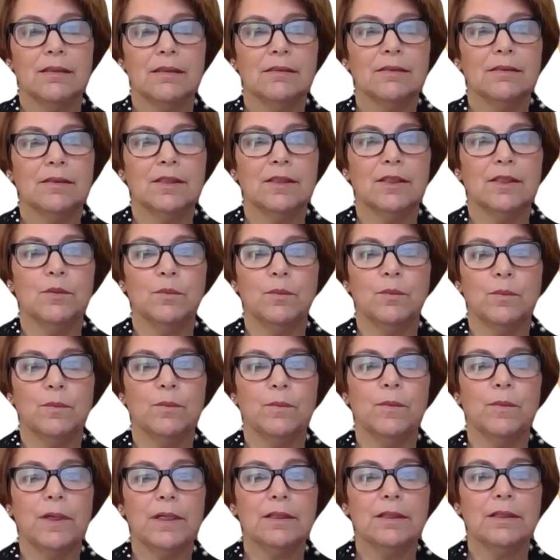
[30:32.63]

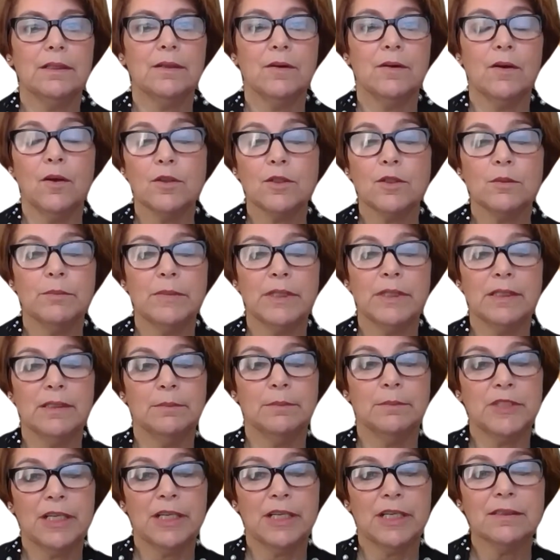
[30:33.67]
what their ultimate
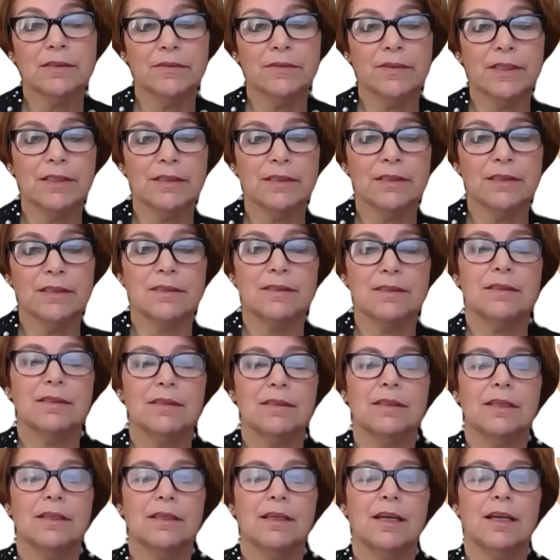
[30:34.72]
objective is.
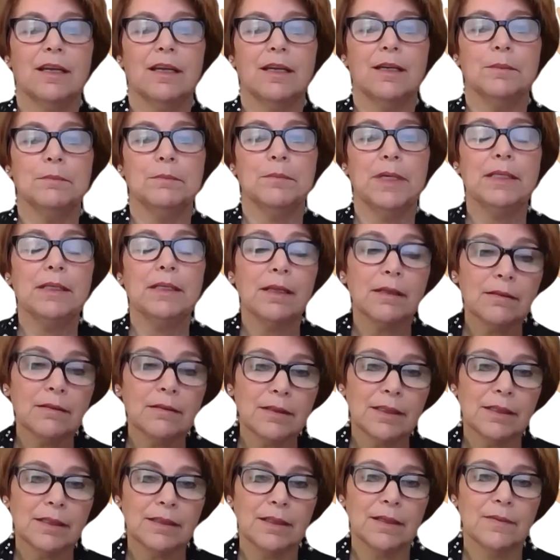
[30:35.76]
Another
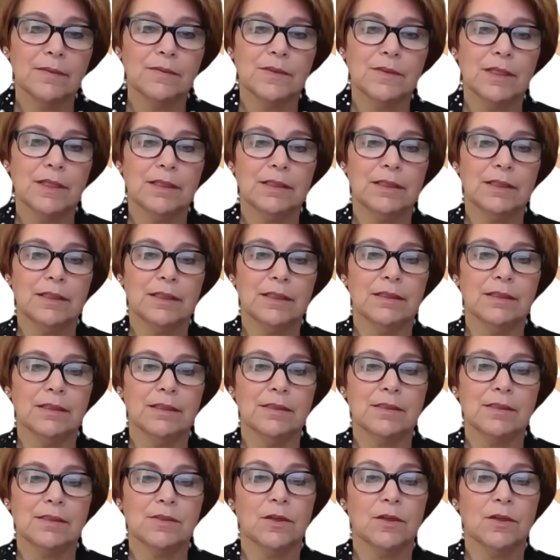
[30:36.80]
thing that I've done
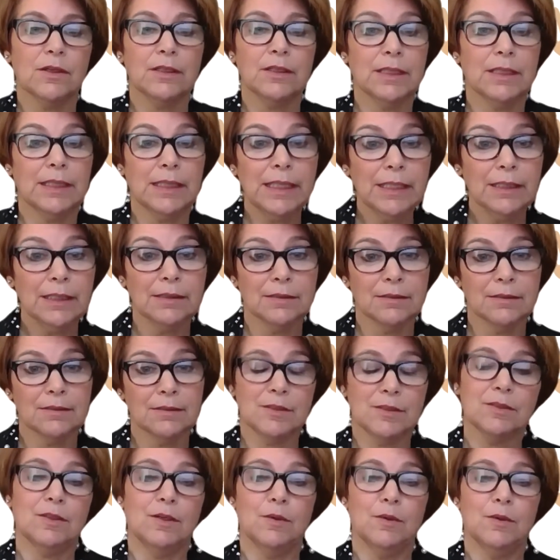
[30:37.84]
is started the lean-in.
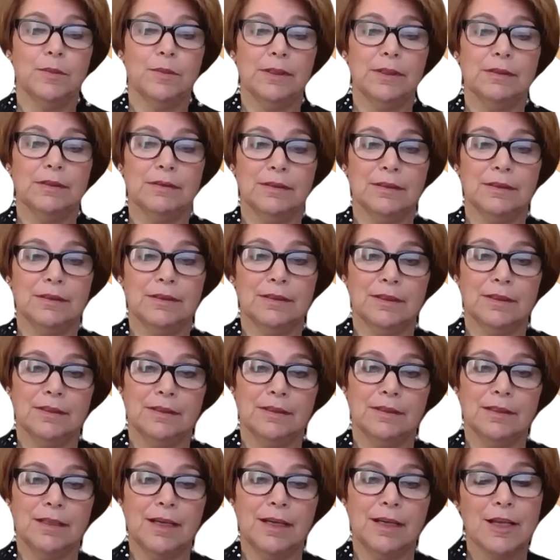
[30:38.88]
So when
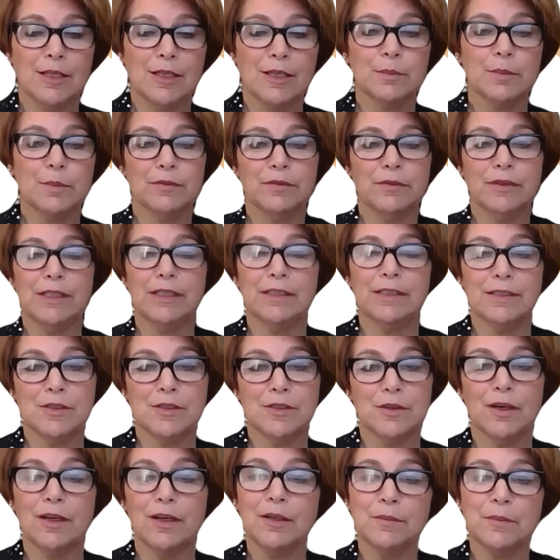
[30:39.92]
the concept of lean-in
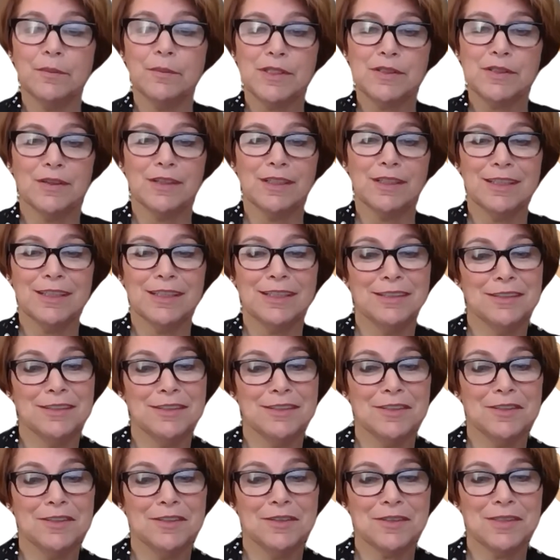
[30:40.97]
started, we started lean-in
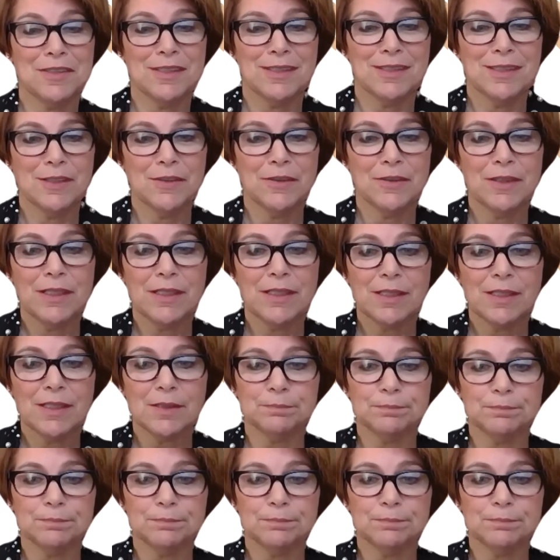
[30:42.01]
circles at Synchronoss.